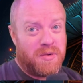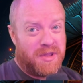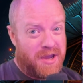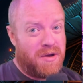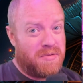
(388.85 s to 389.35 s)

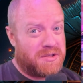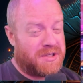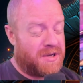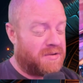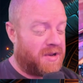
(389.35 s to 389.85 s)
but they almost
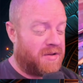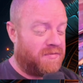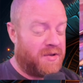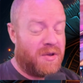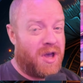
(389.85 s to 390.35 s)
sound and
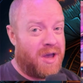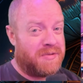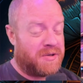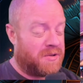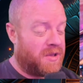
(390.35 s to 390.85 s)
feel
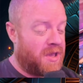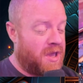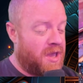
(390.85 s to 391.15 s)
optical.